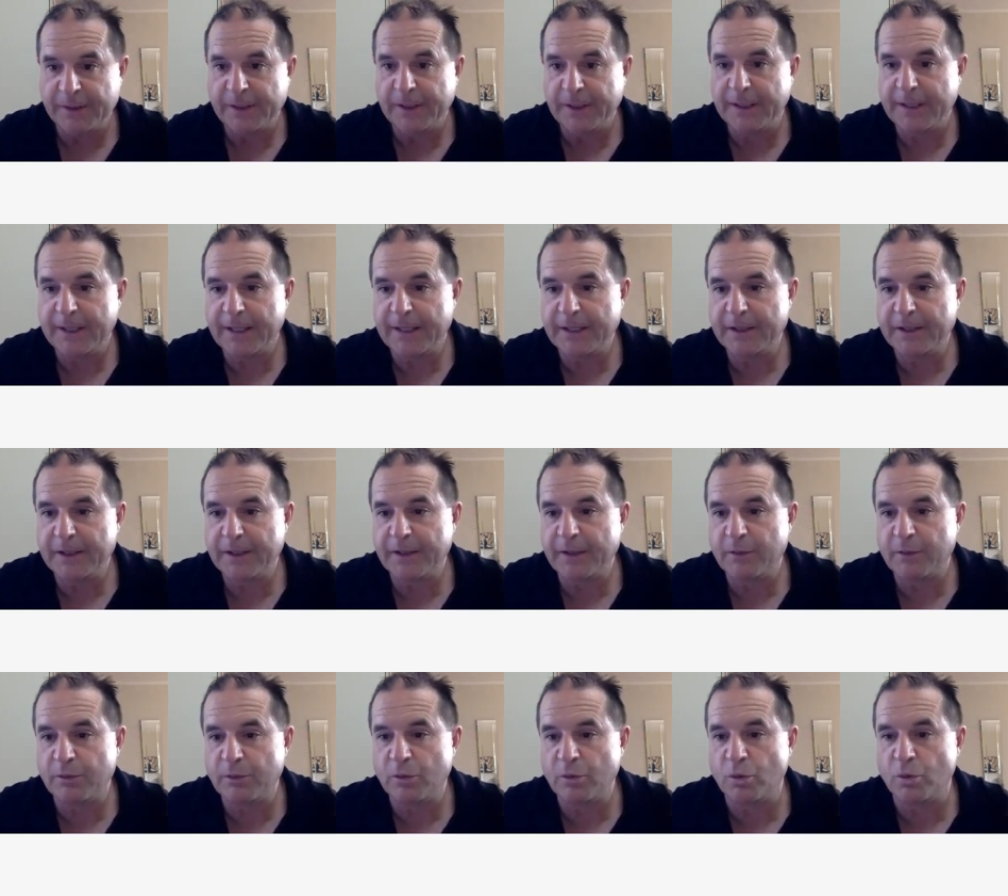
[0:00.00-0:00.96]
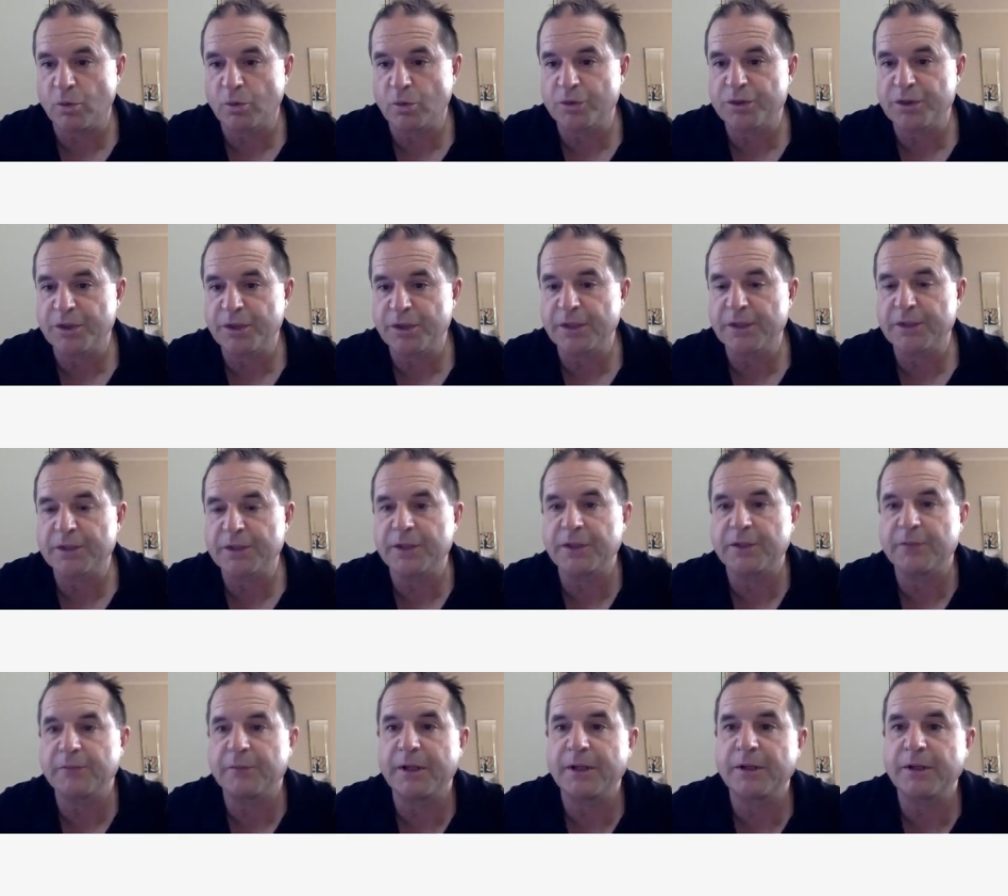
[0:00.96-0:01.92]
and they will all see it so you
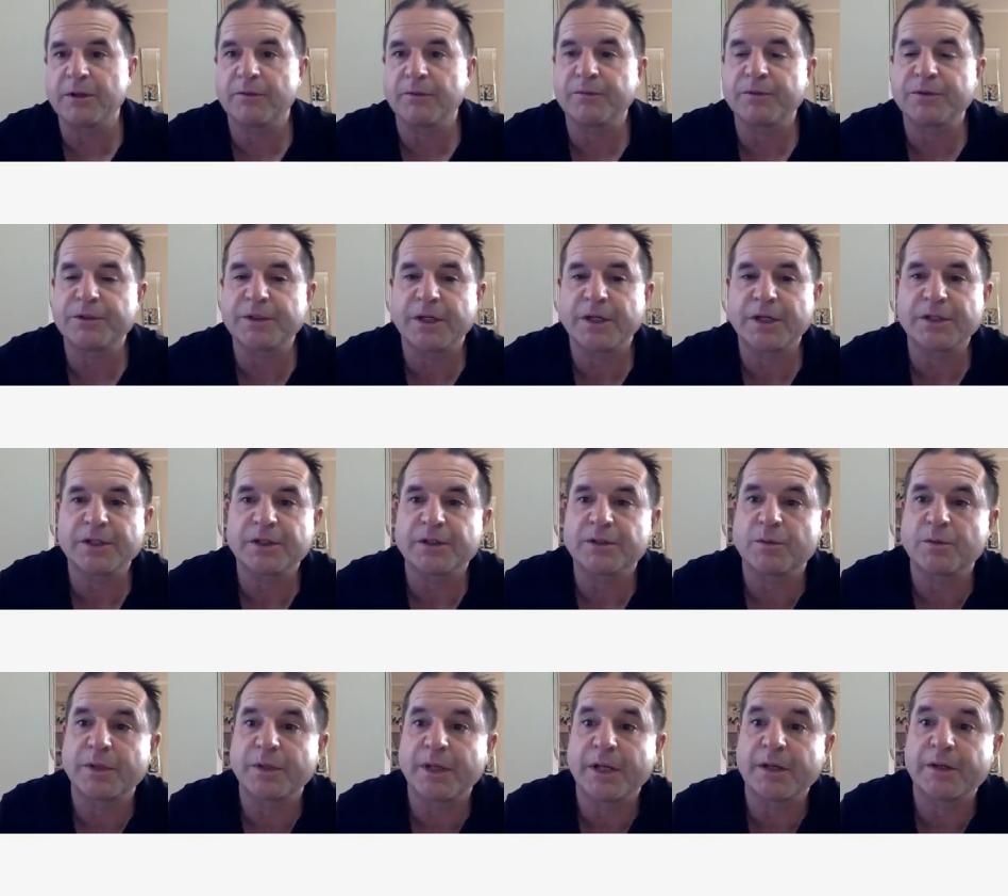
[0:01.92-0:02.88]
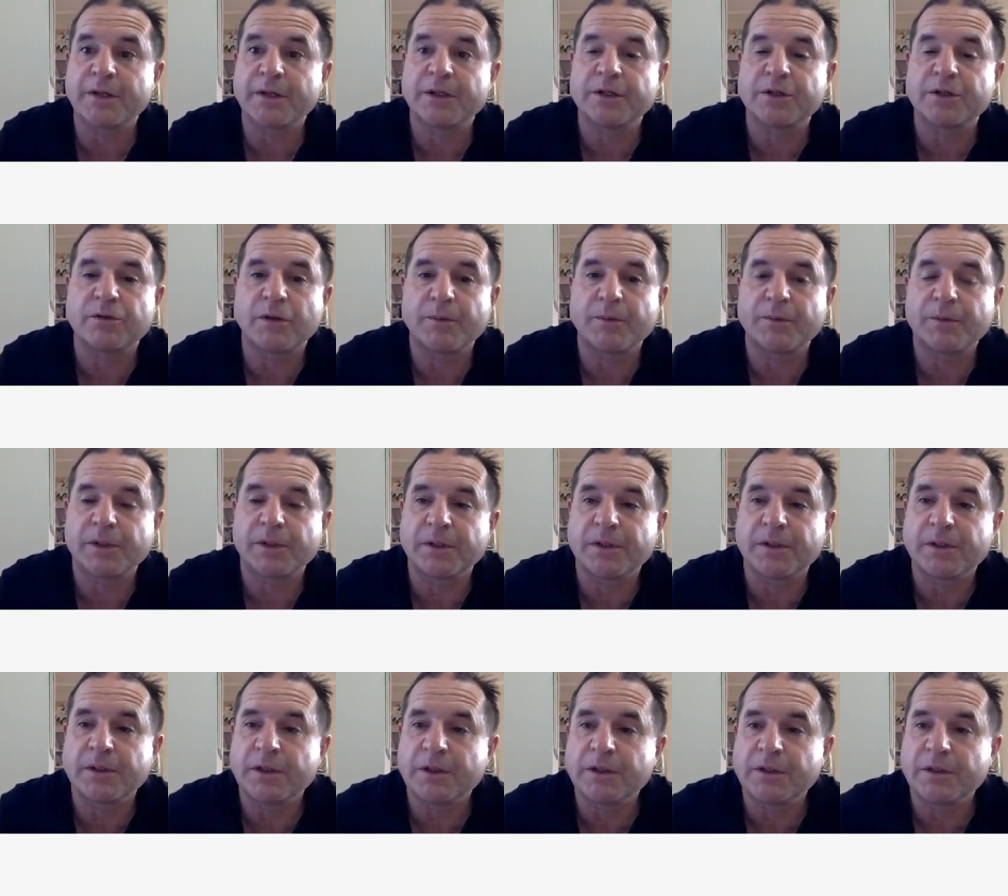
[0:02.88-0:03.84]
can make conversations without
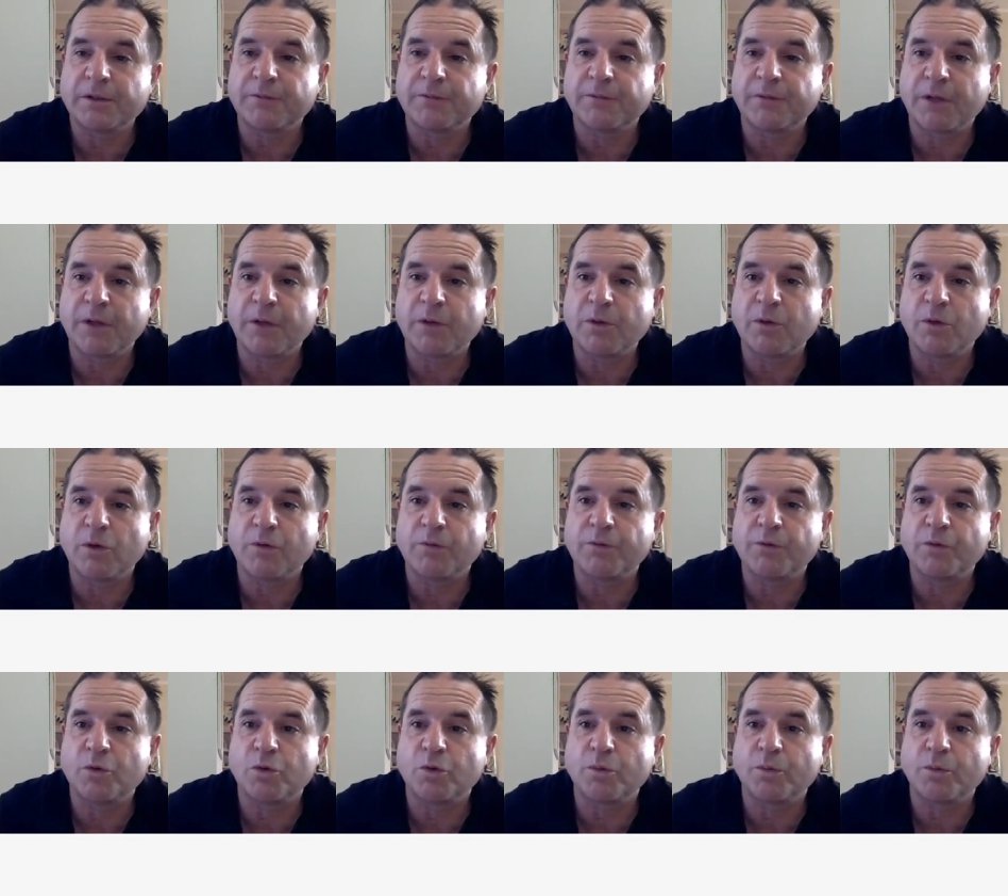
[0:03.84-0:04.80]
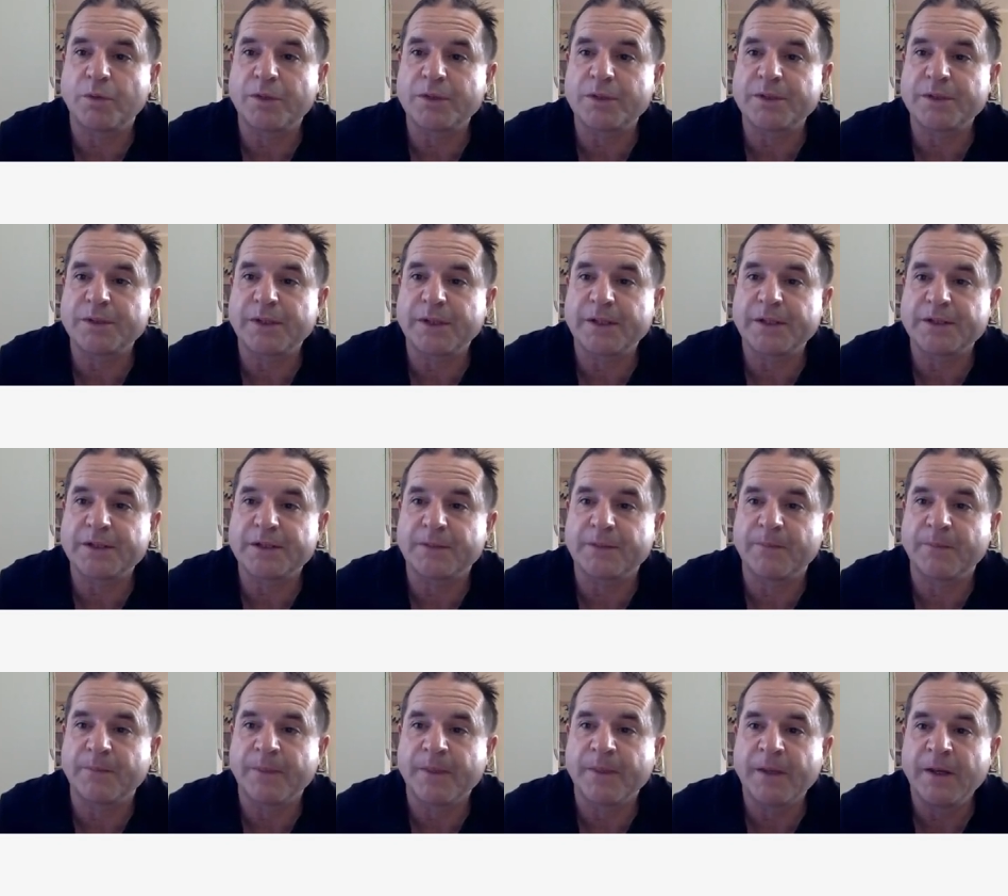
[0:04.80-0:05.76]
interrupting the flow of your
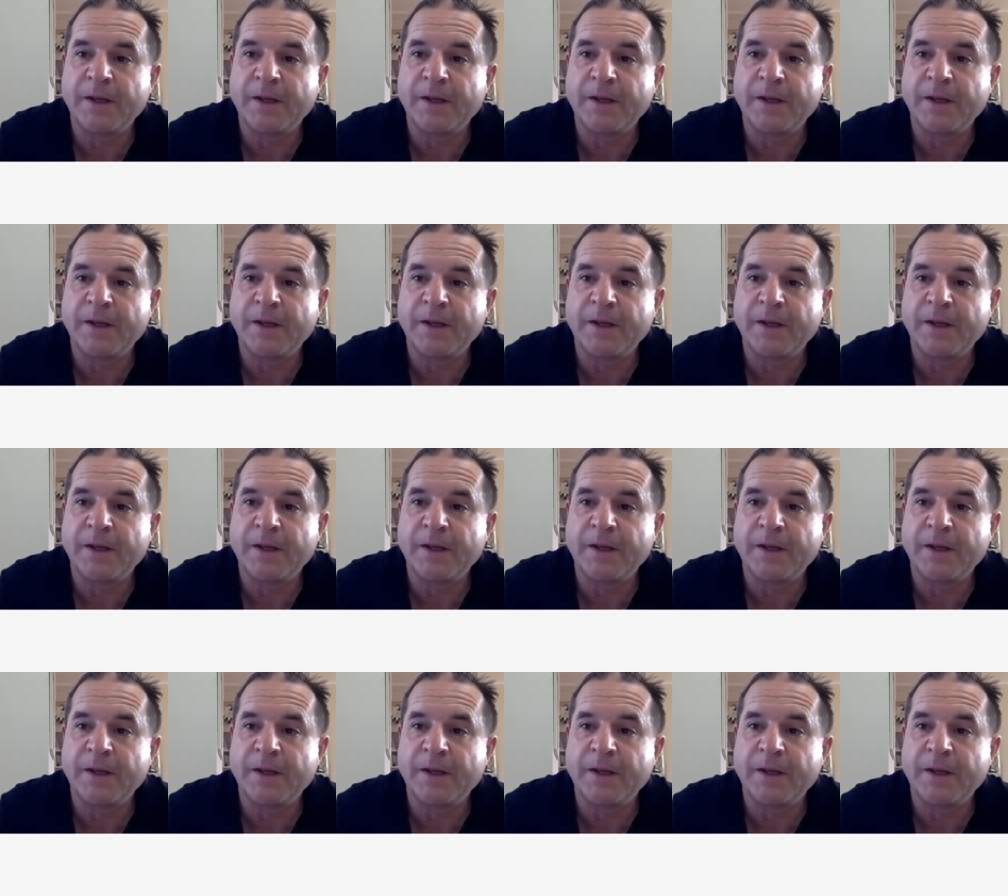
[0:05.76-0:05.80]
presentation.